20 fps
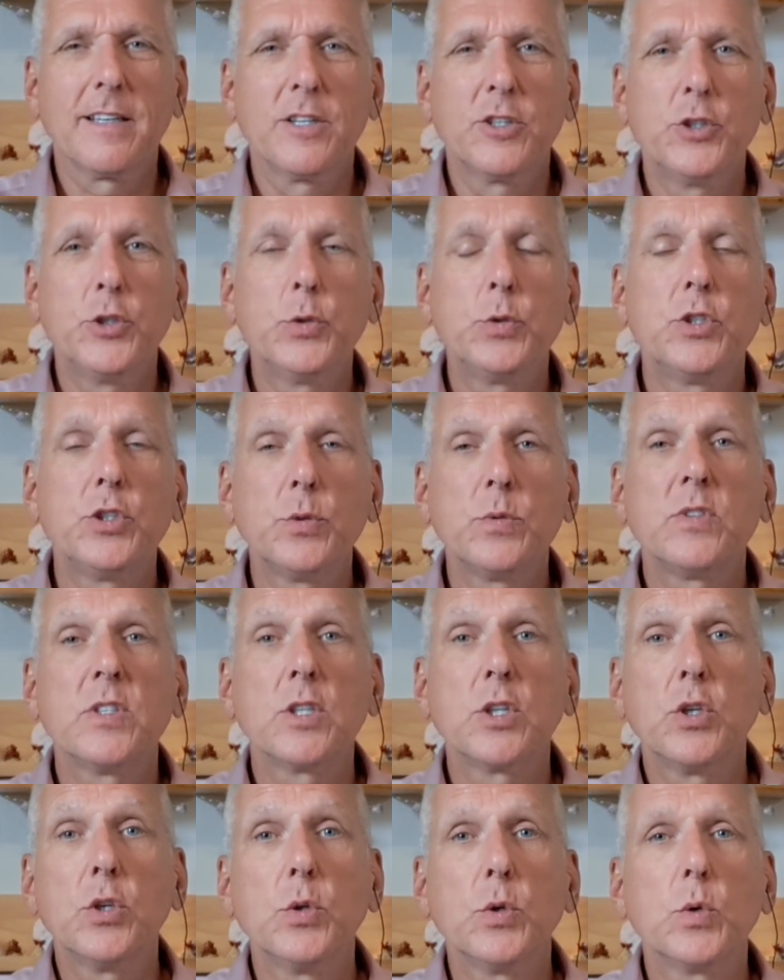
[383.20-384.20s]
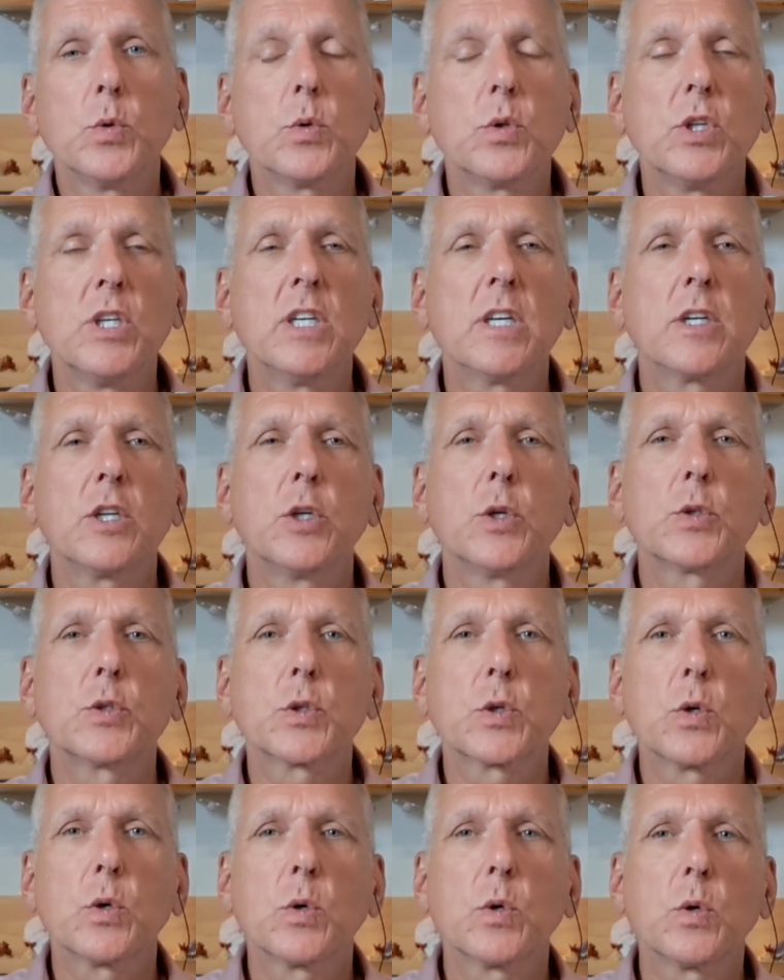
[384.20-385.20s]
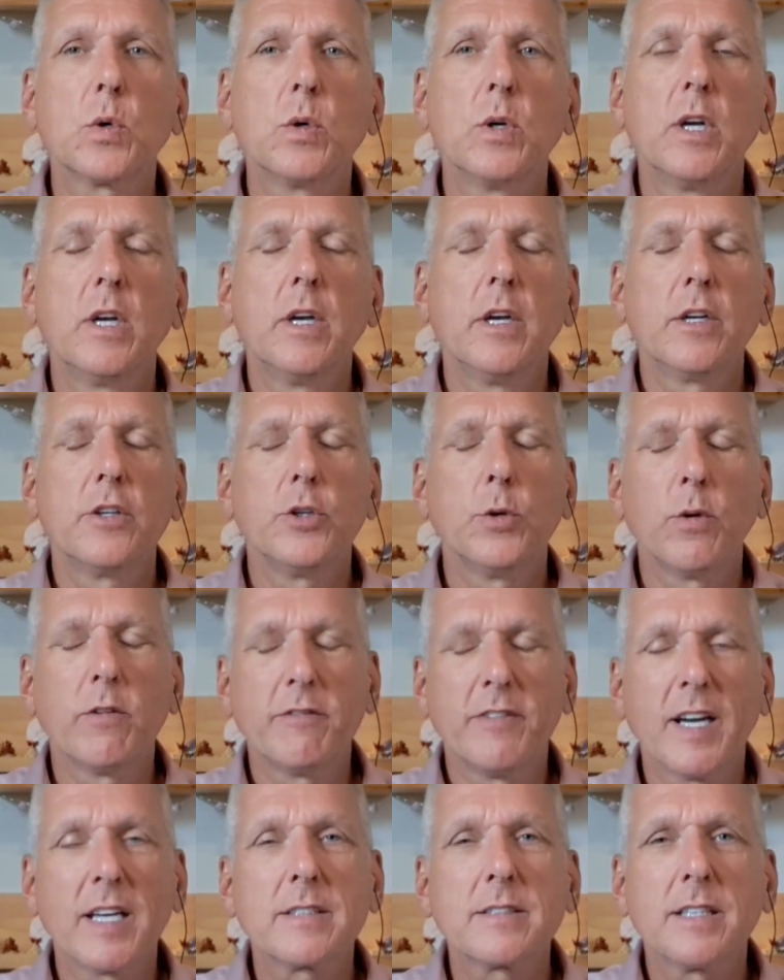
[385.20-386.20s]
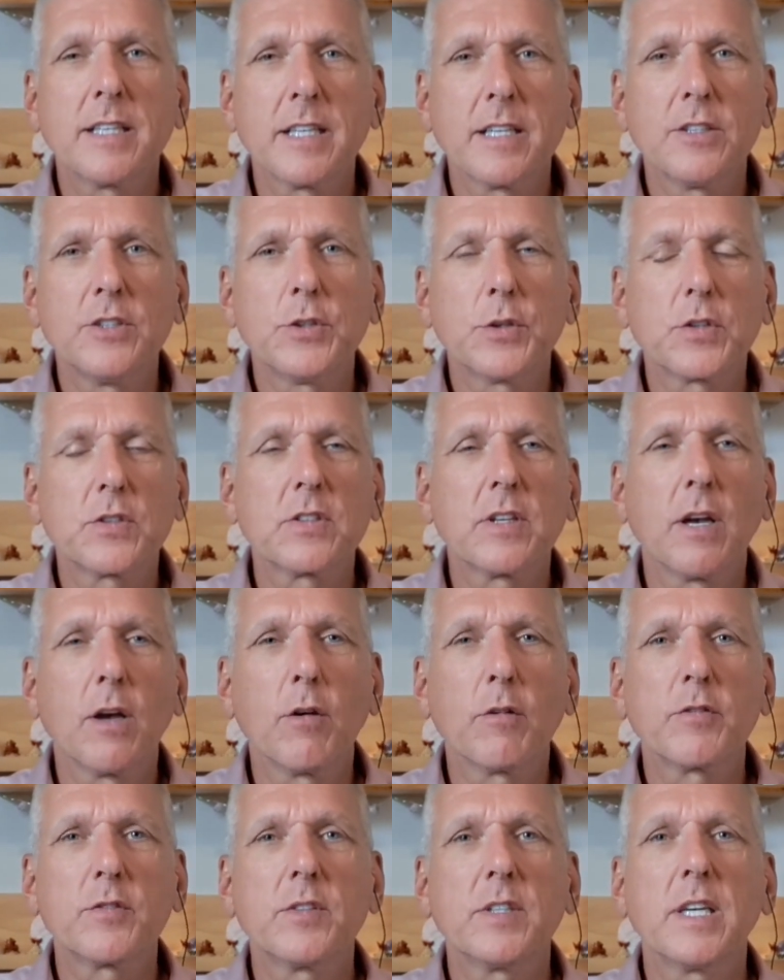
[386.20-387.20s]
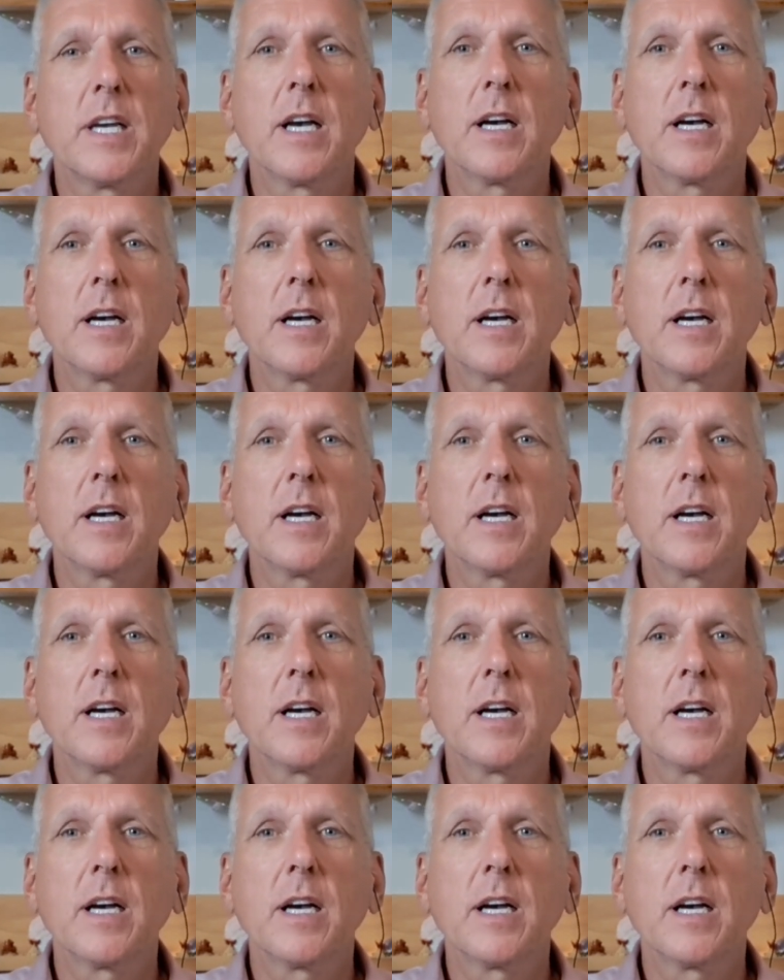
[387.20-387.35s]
you choosing you, you investing in yourself,